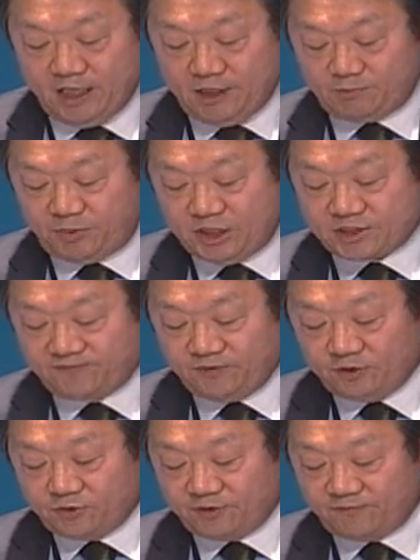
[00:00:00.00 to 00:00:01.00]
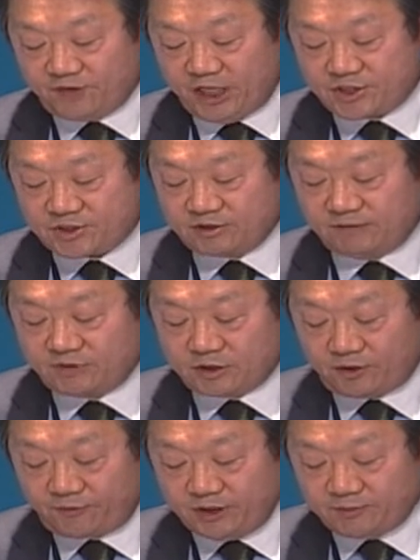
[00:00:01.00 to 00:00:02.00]
Peaceful unification of the
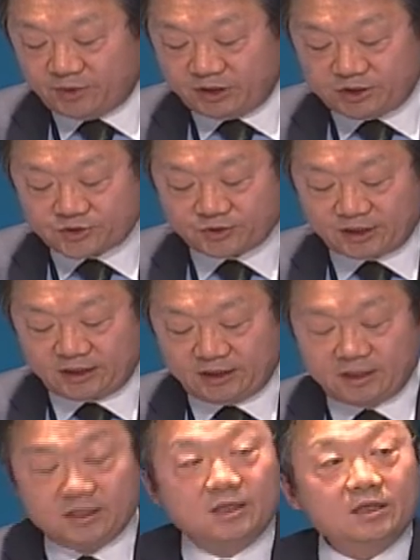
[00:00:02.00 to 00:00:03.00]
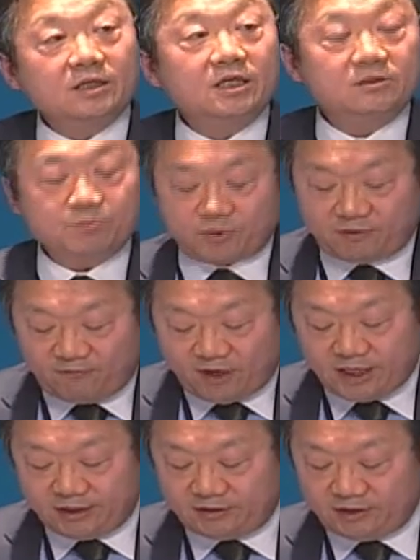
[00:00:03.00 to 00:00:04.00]
Korean Peninsula can
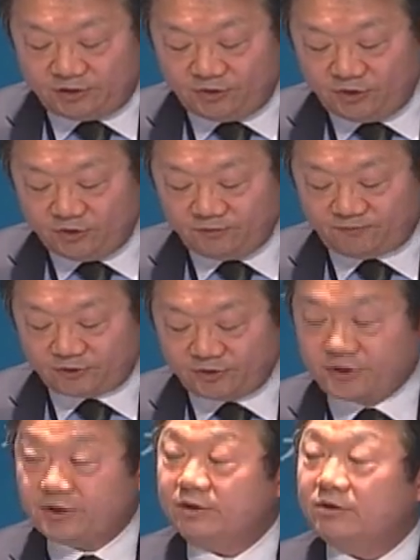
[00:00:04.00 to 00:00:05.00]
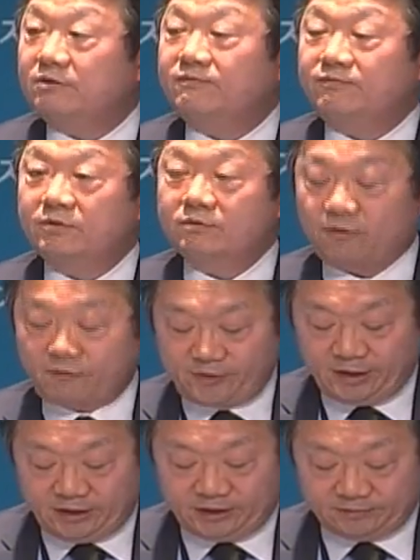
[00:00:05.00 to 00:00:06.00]
provide a new frontier for Korea.